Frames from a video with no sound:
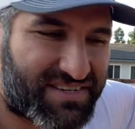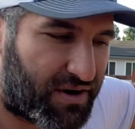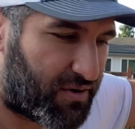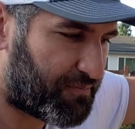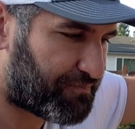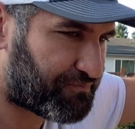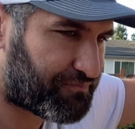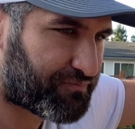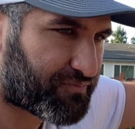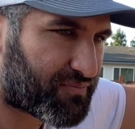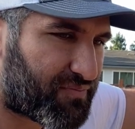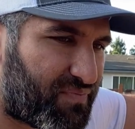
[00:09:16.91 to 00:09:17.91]
So
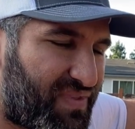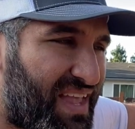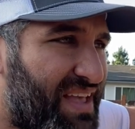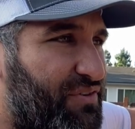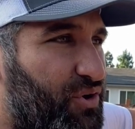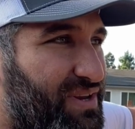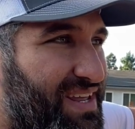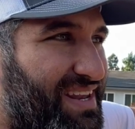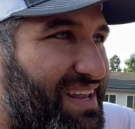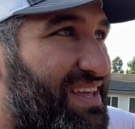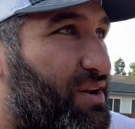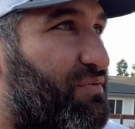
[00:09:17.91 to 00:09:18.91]
if you
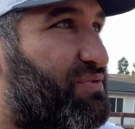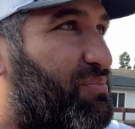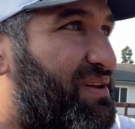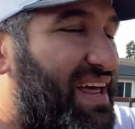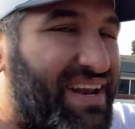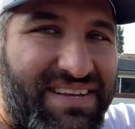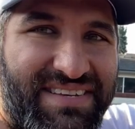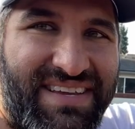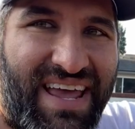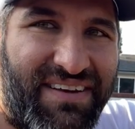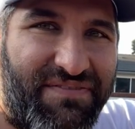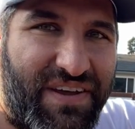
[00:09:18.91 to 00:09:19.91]
need it, you know, if the banana is
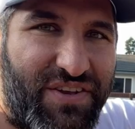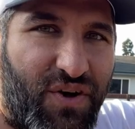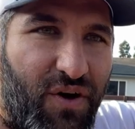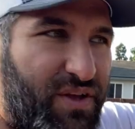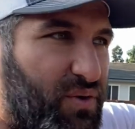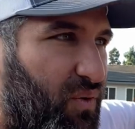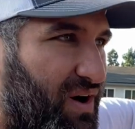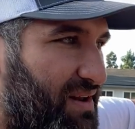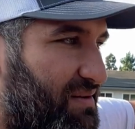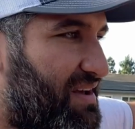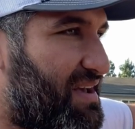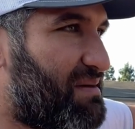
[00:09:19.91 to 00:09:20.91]
10 feet tall, you want
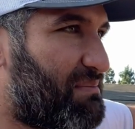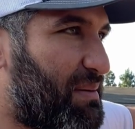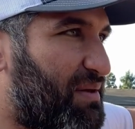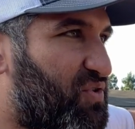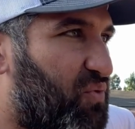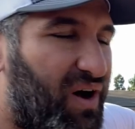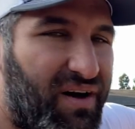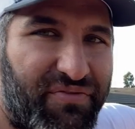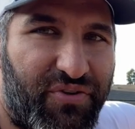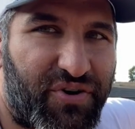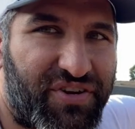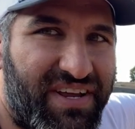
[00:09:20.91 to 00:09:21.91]
it maybe
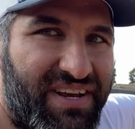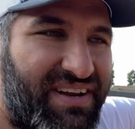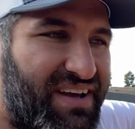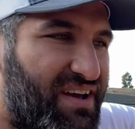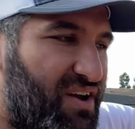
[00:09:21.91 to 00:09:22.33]
12, 13,